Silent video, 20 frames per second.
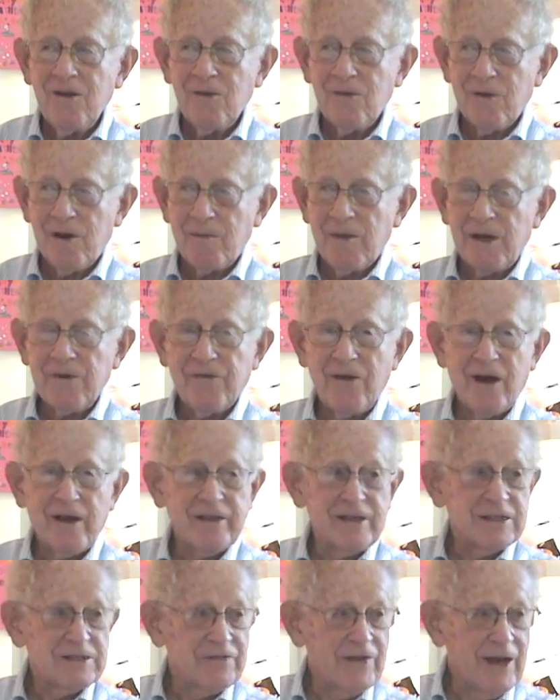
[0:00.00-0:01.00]
where my
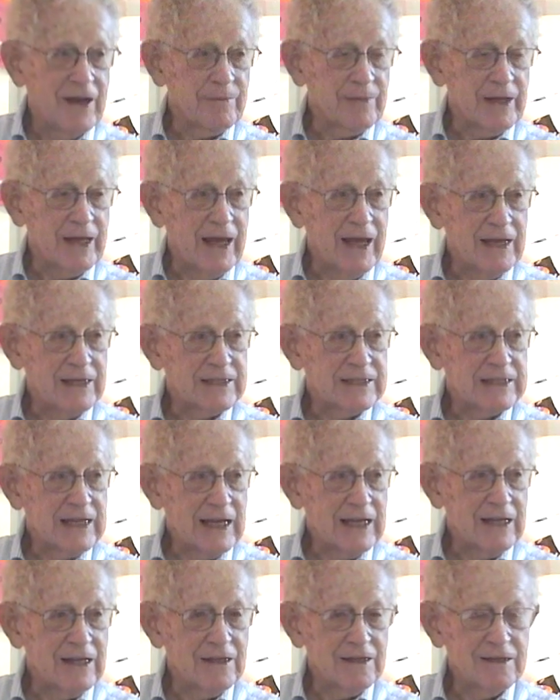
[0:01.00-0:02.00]
father's family had
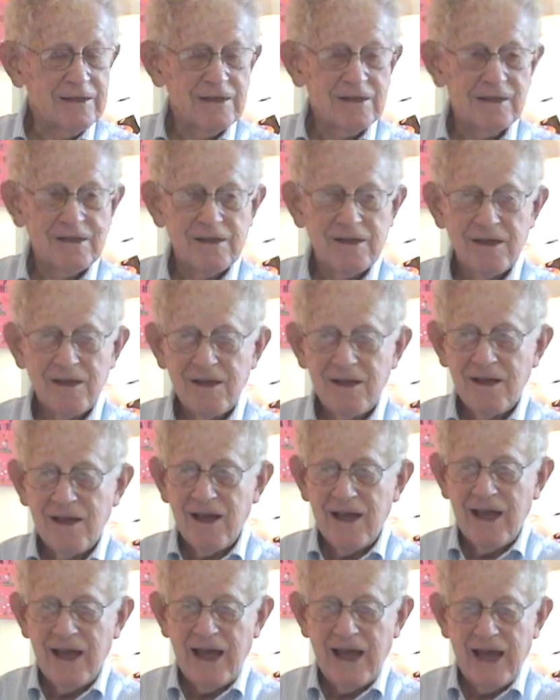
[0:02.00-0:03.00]
settled.
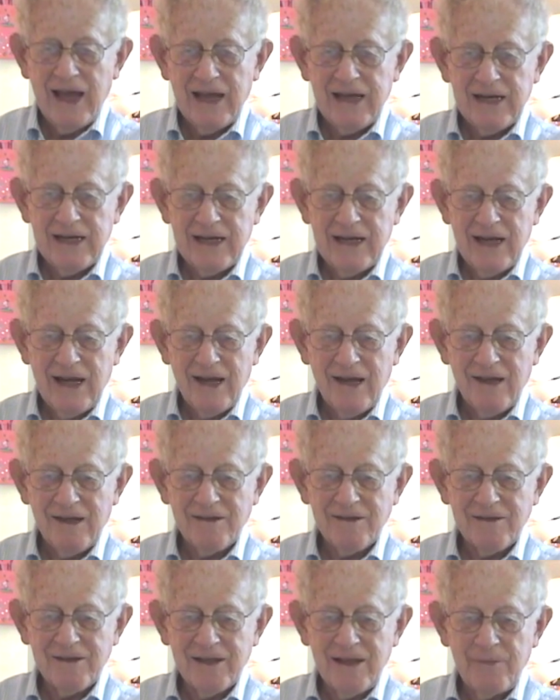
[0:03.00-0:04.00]
And
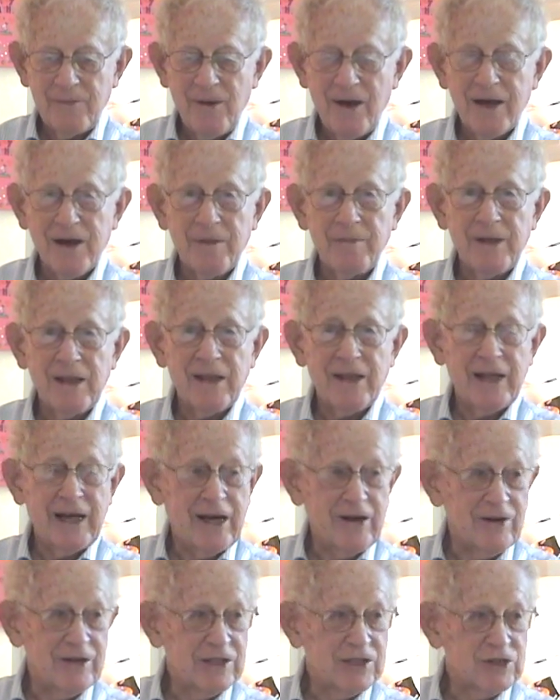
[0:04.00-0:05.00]
they bought a
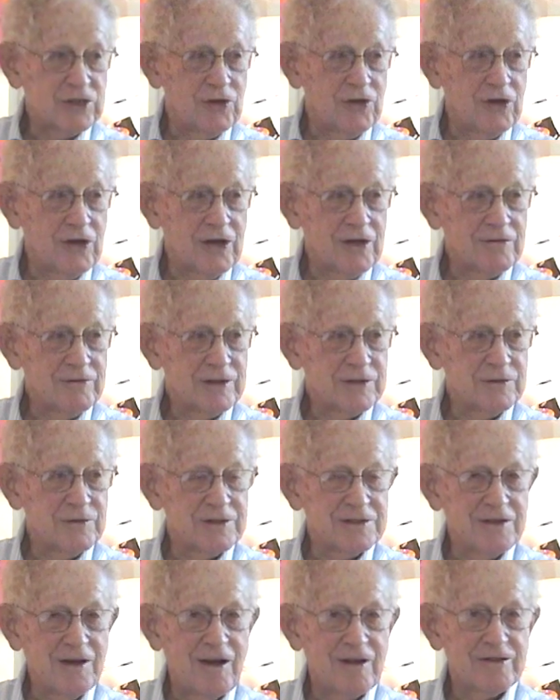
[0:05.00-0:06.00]
millinery store, which
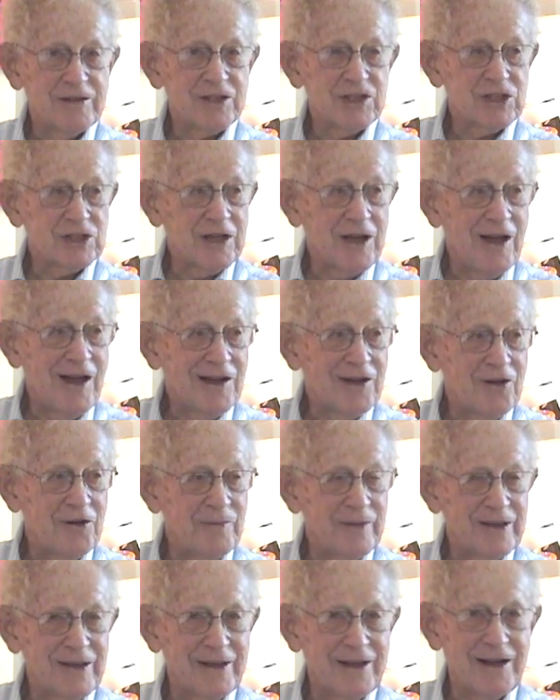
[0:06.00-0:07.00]
was called the Chicago
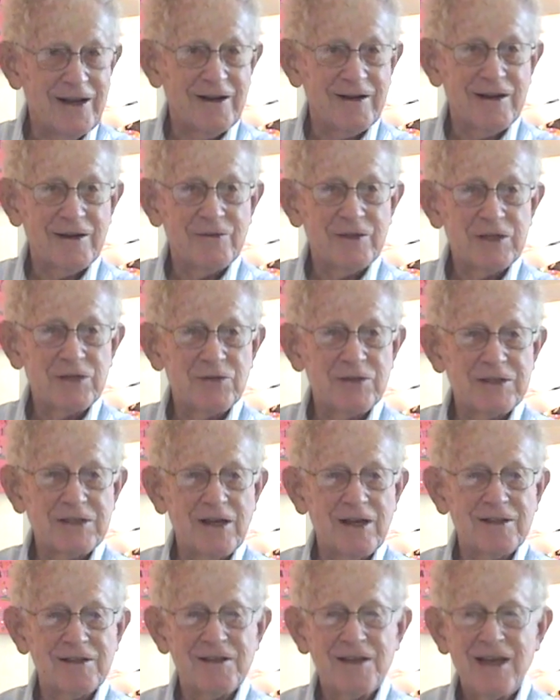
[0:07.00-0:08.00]
Millinery, which was
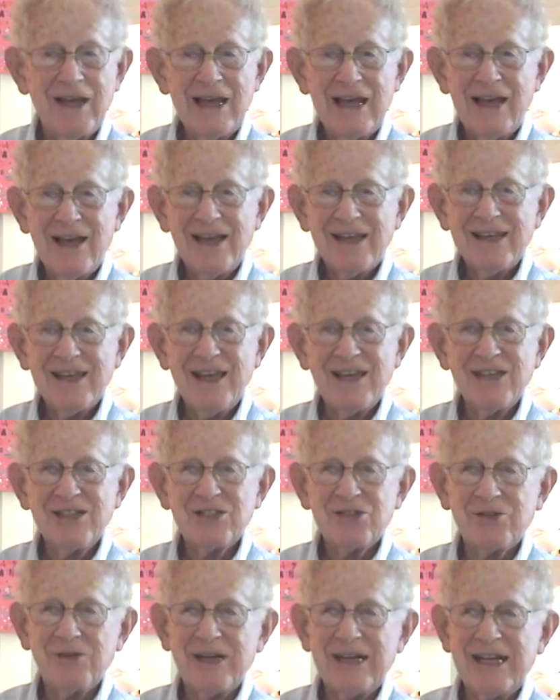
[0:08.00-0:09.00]
on King
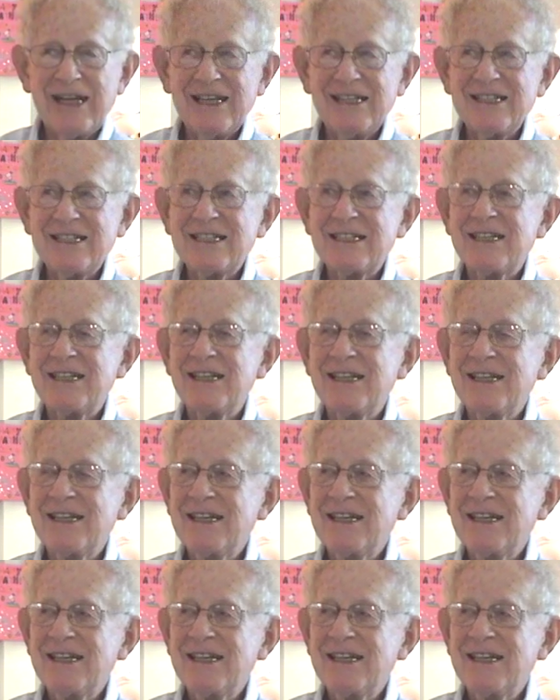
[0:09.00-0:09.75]
Street East,